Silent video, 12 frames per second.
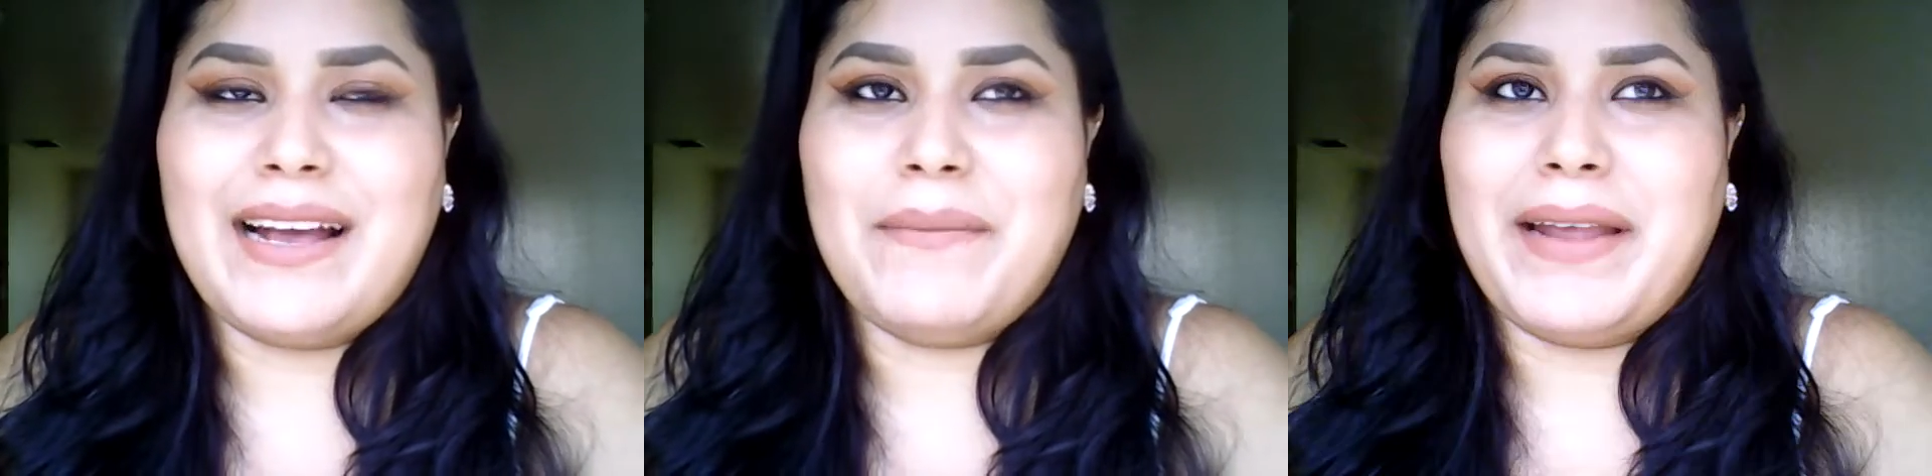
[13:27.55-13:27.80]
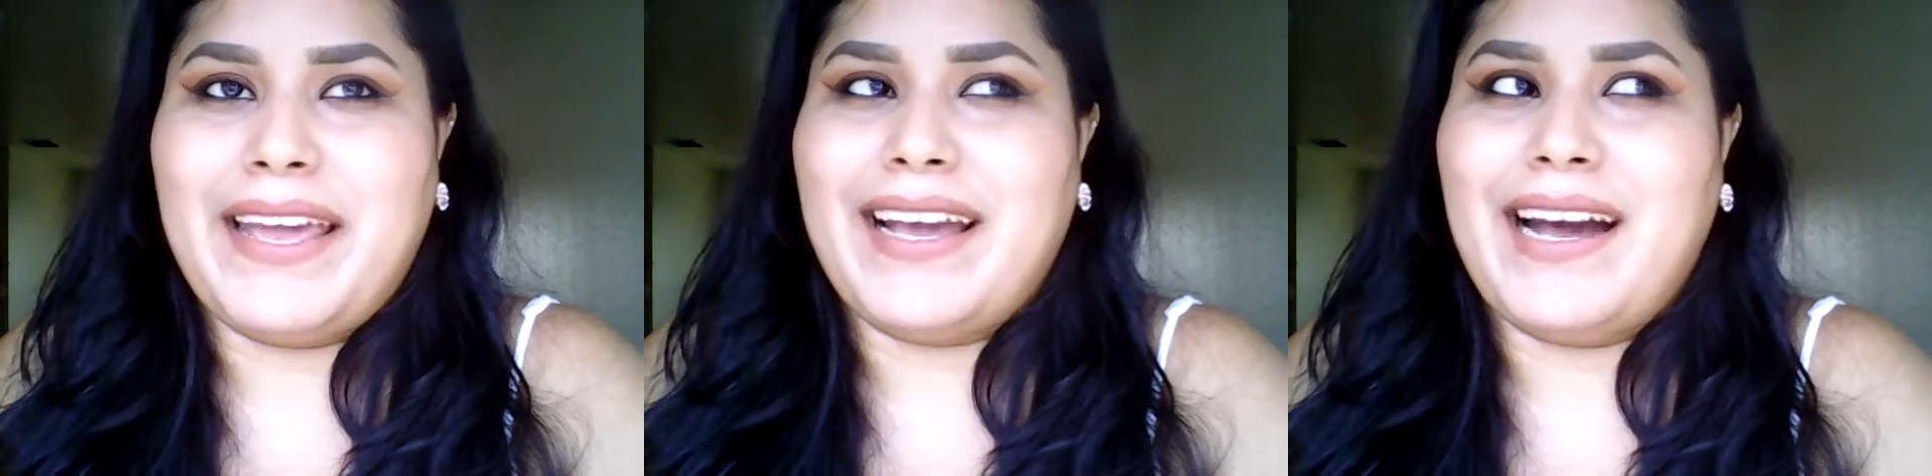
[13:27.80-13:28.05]

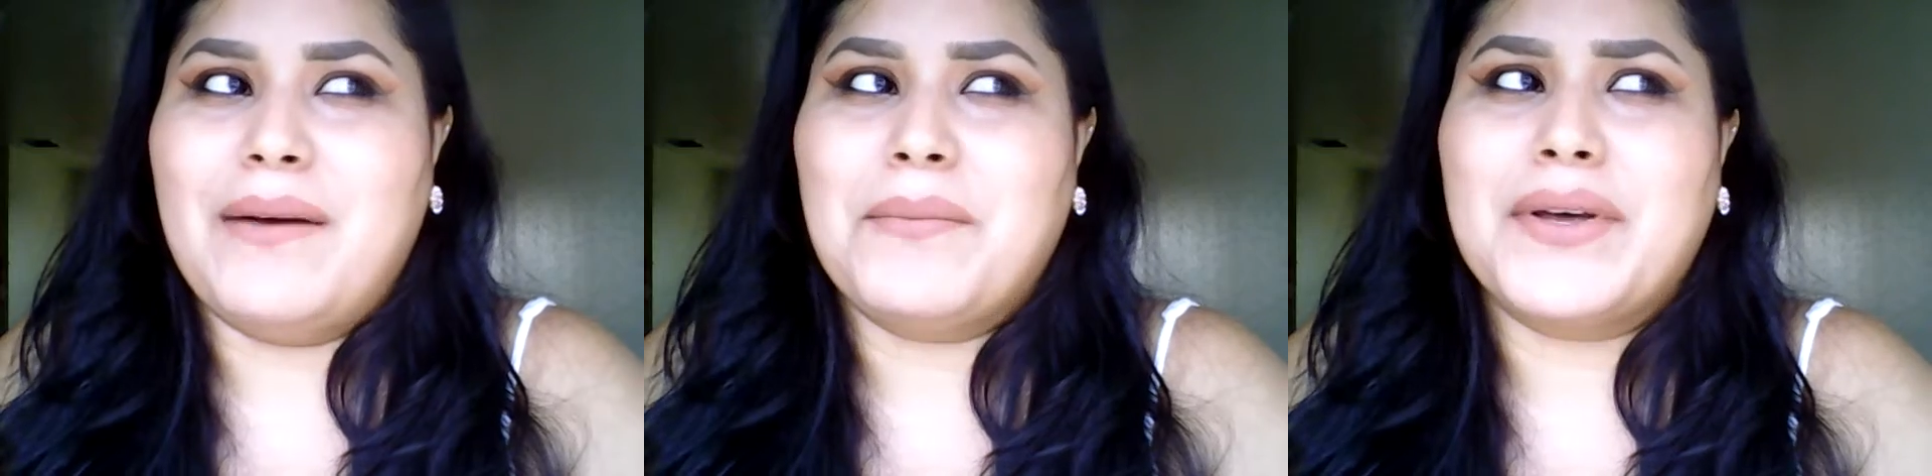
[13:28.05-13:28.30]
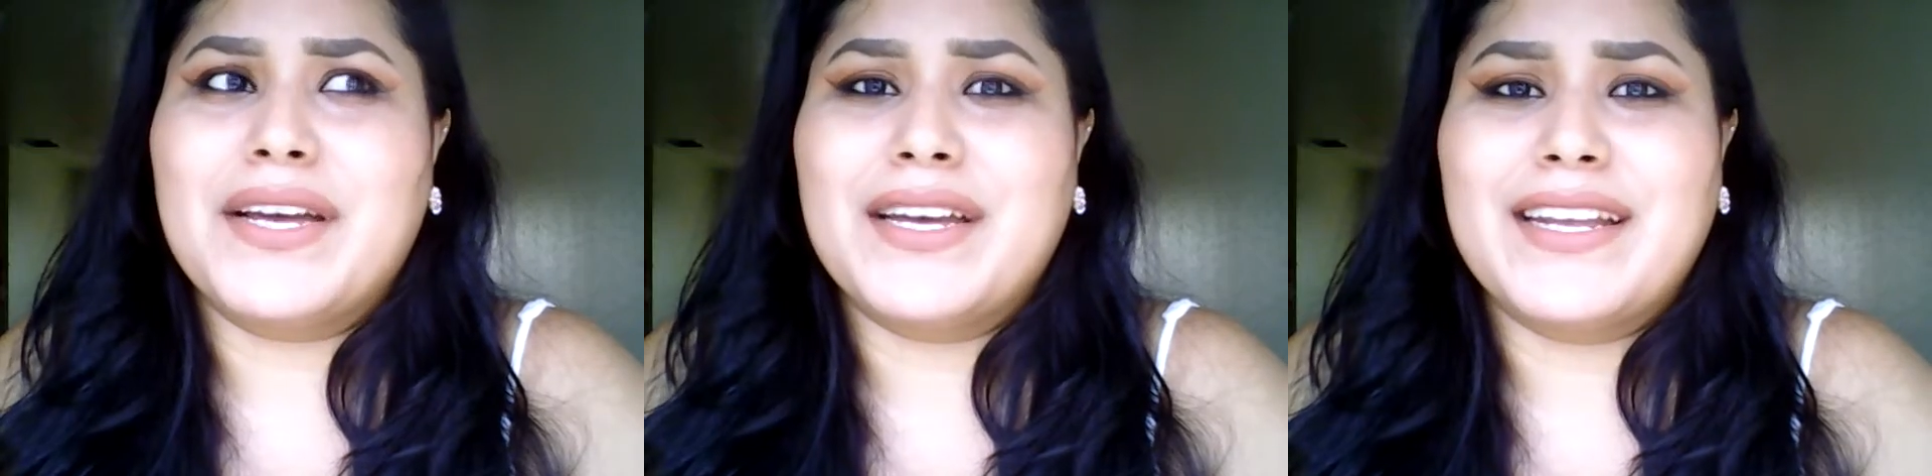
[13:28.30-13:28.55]
I'm like,
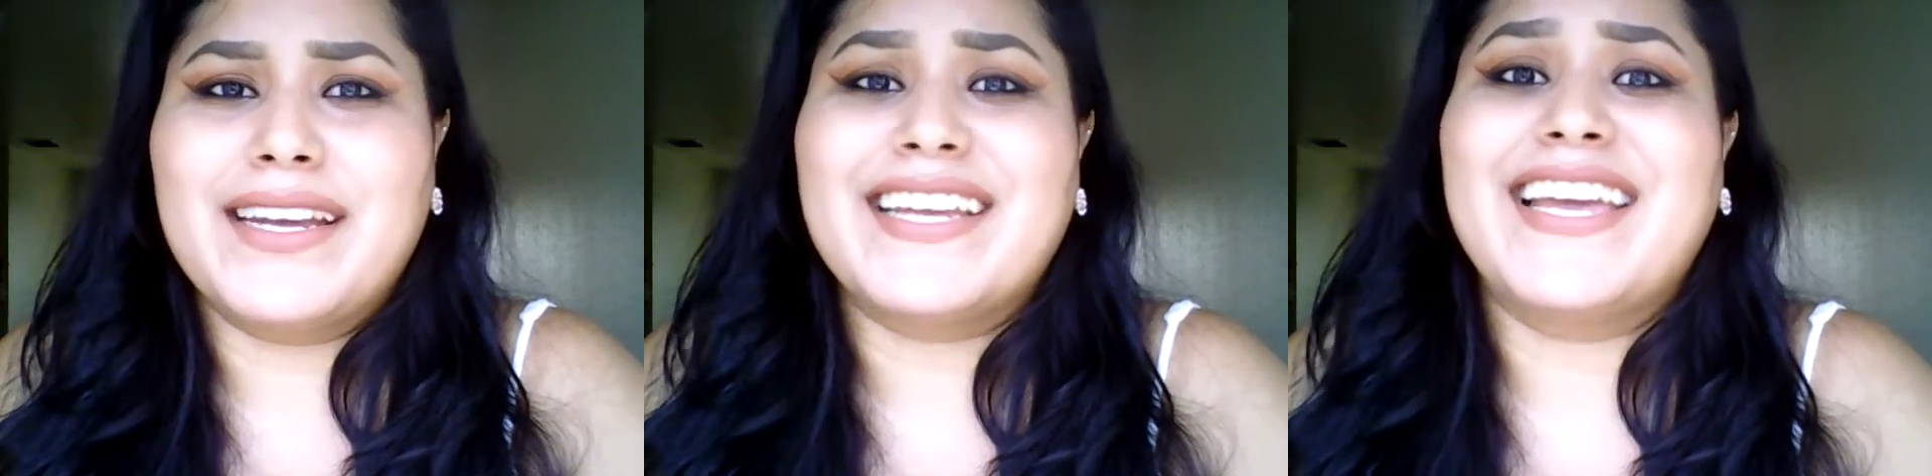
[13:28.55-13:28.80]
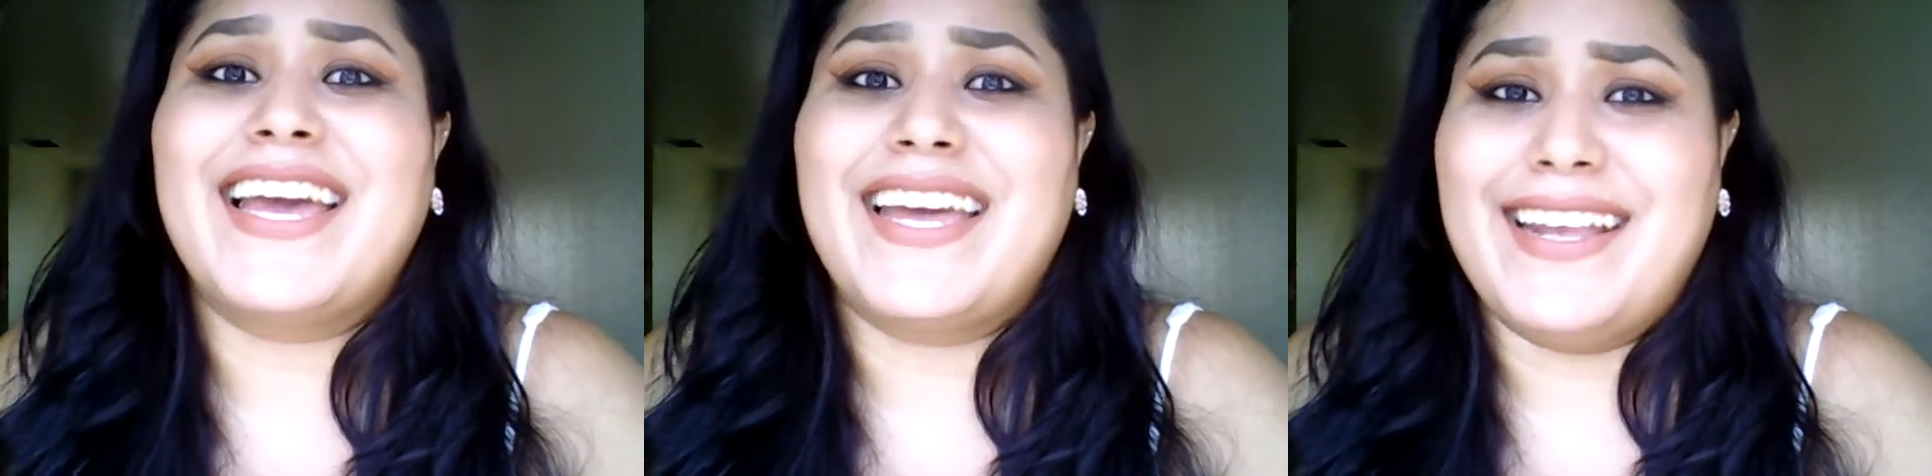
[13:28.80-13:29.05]
I'm
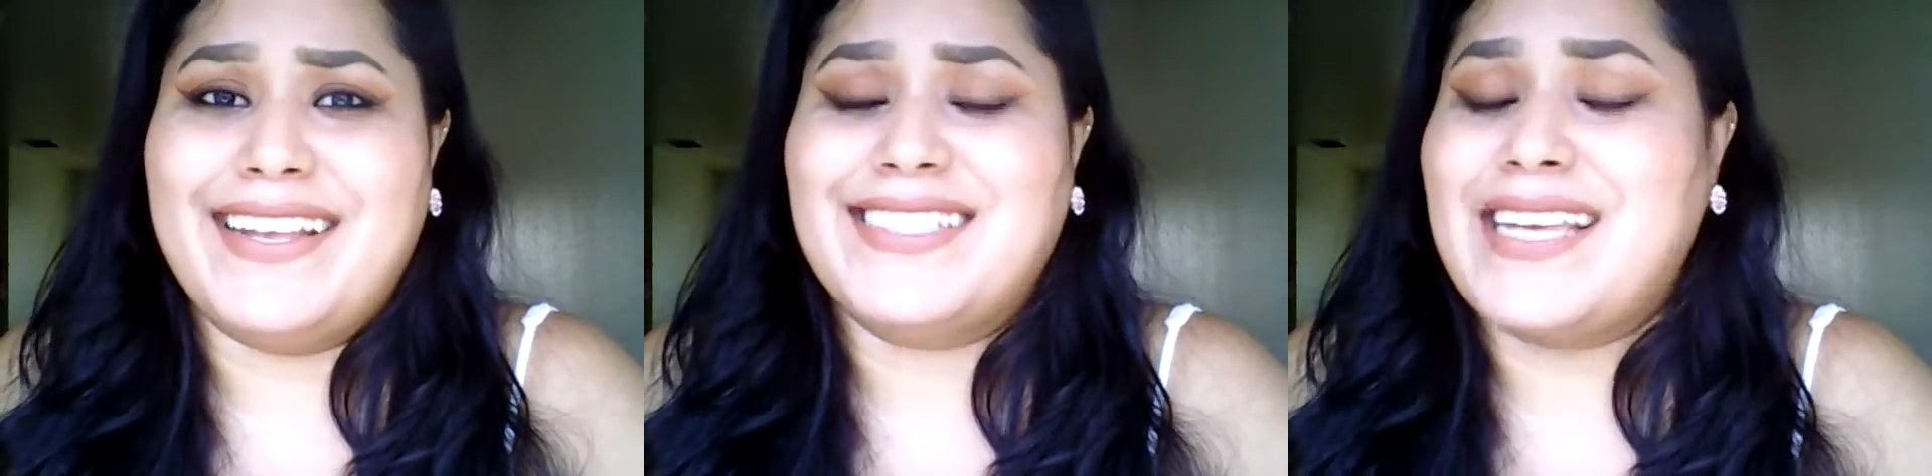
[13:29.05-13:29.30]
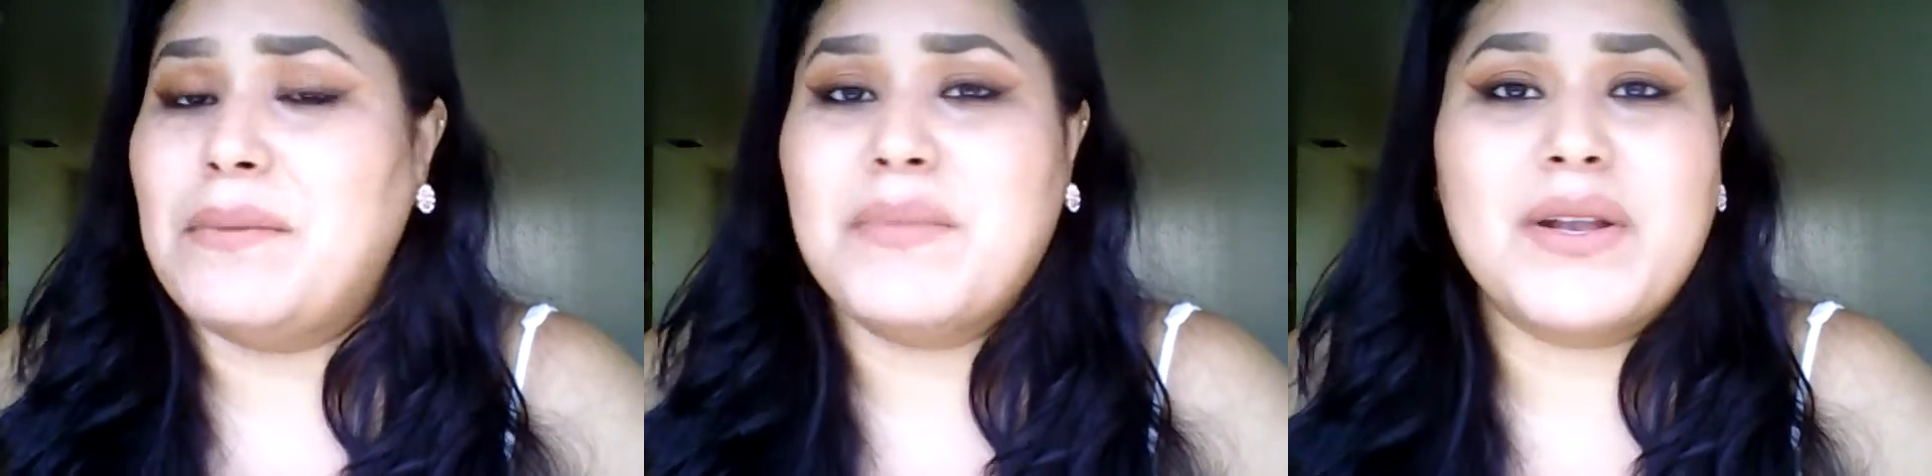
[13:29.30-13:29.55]
gonna get
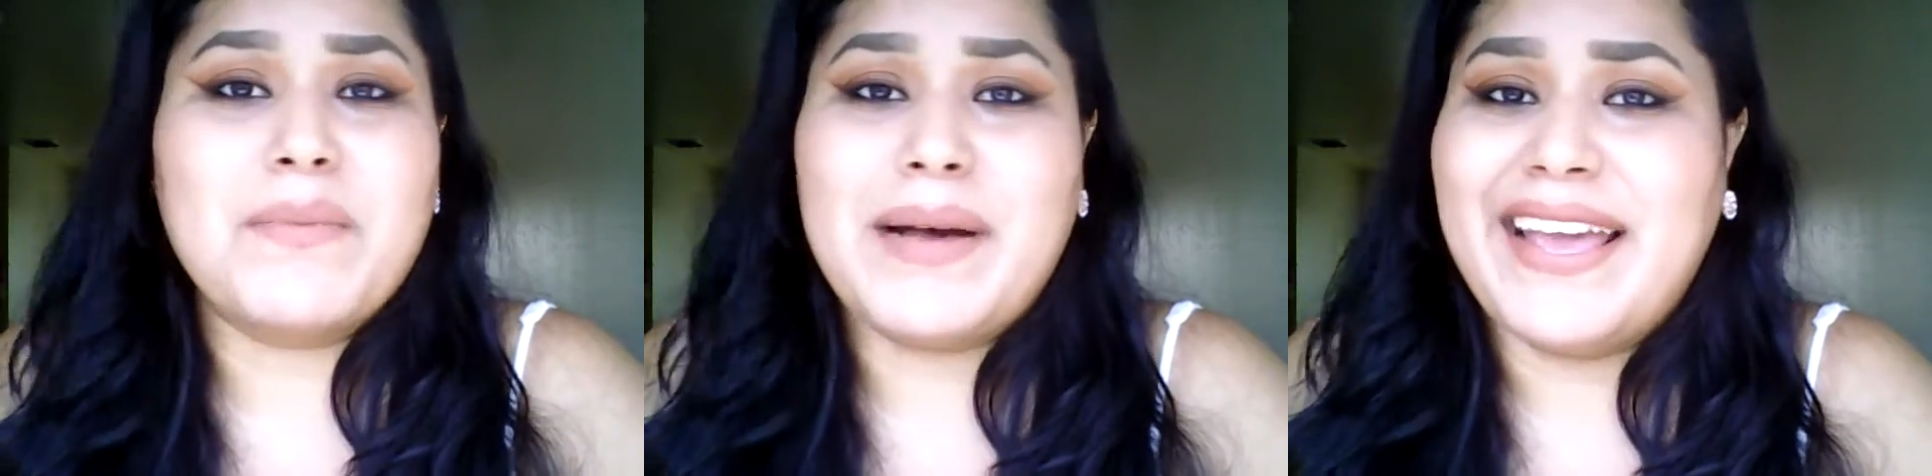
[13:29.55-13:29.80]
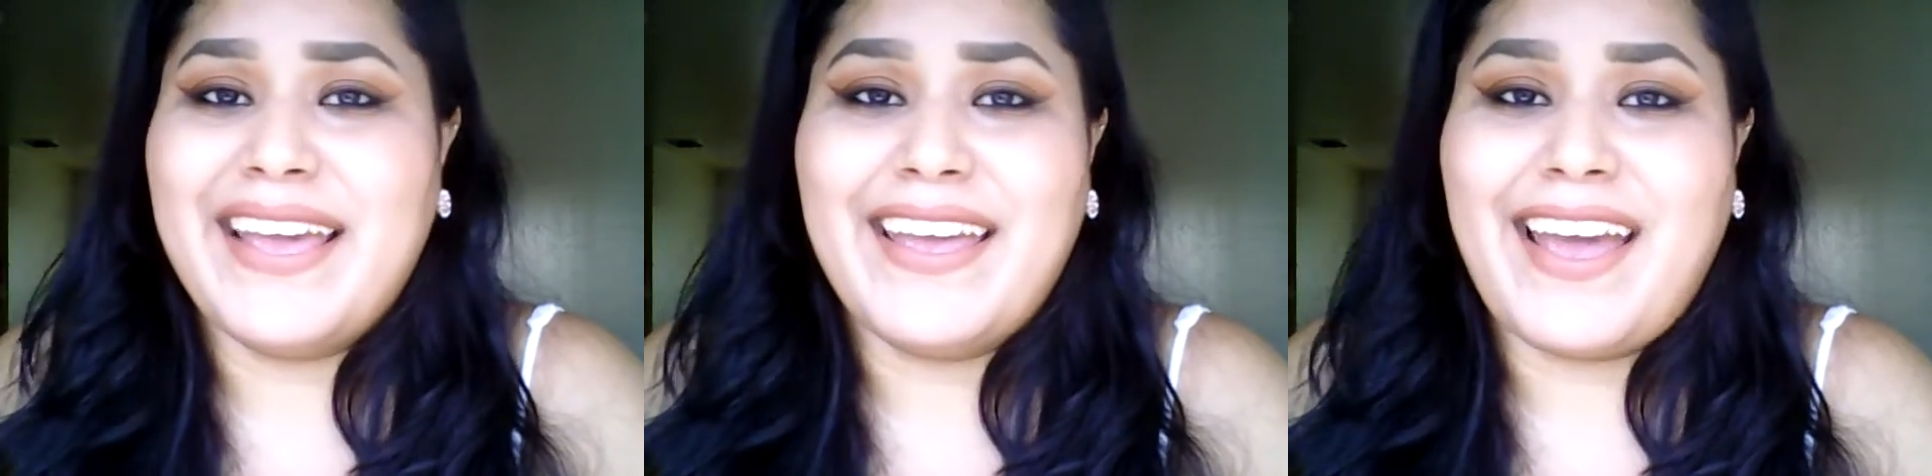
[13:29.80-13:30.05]
it, I'm gonna
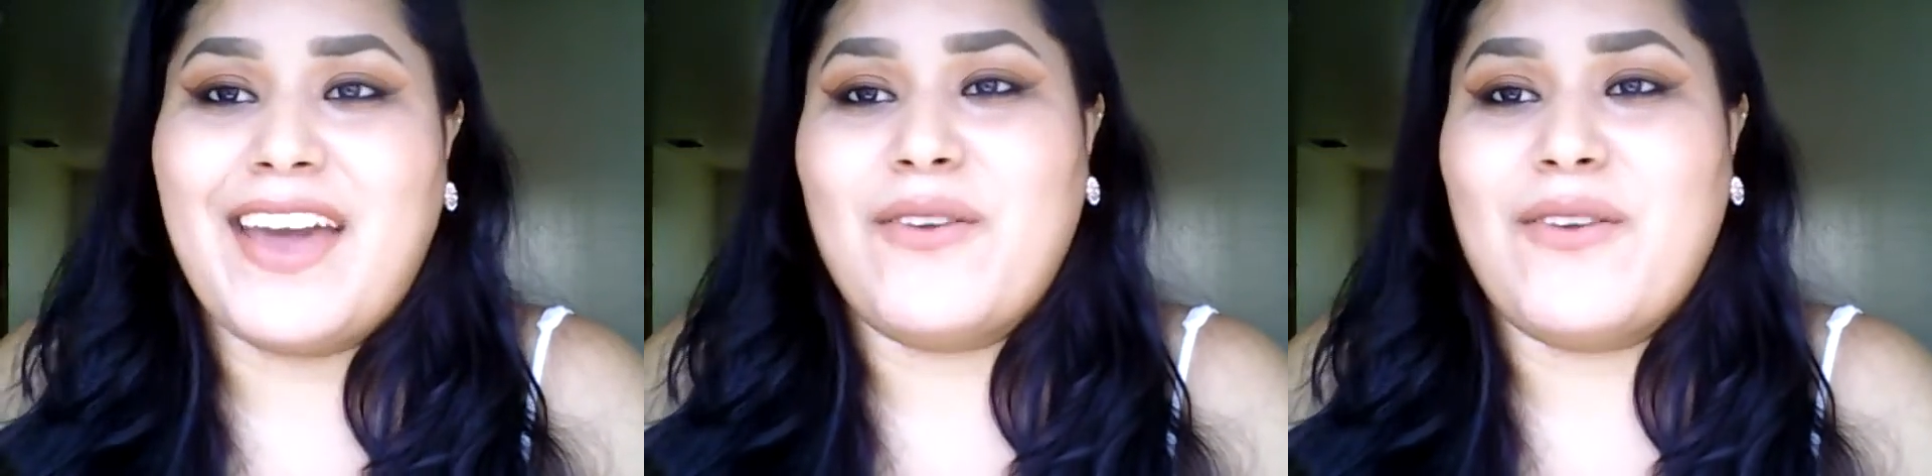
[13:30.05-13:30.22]
buy it,